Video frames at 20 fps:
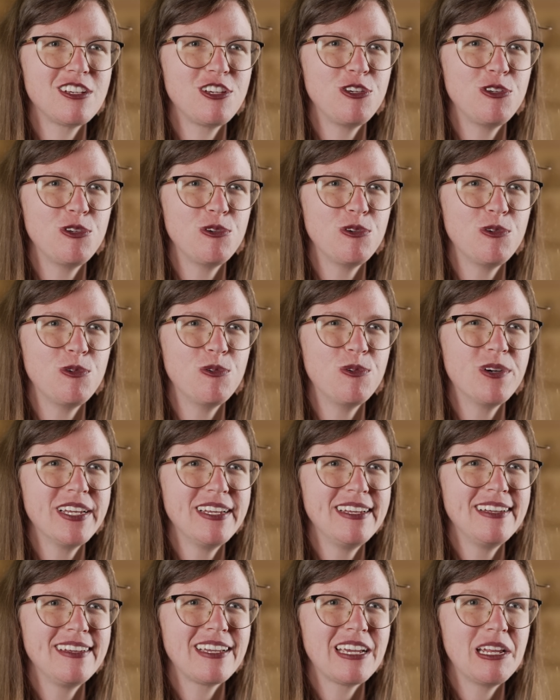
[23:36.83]
You
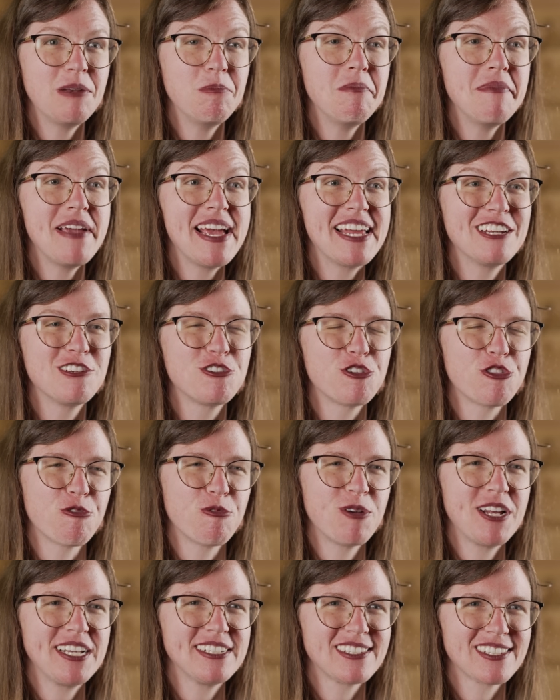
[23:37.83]
can manage the
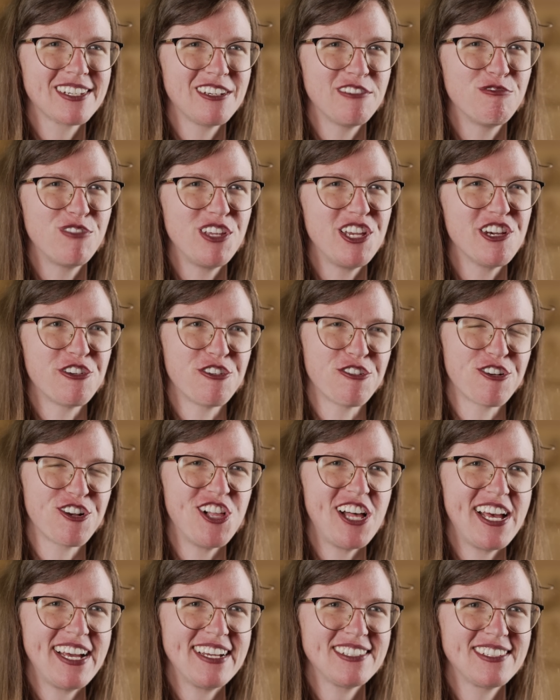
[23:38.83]
risk of the
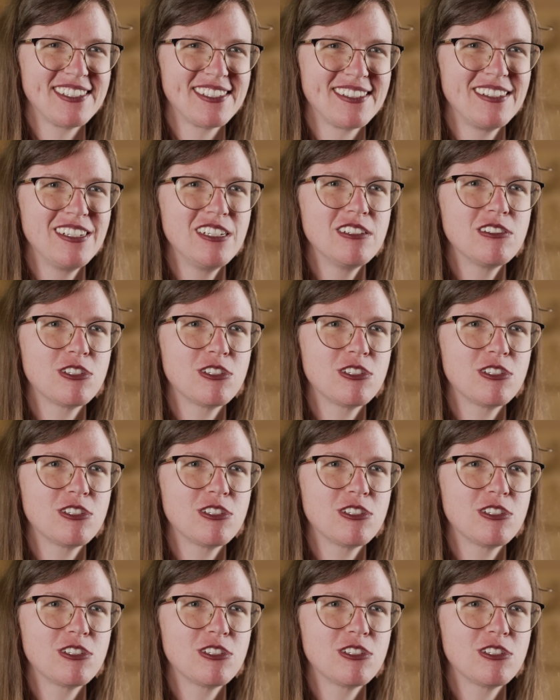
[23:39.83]
underclass.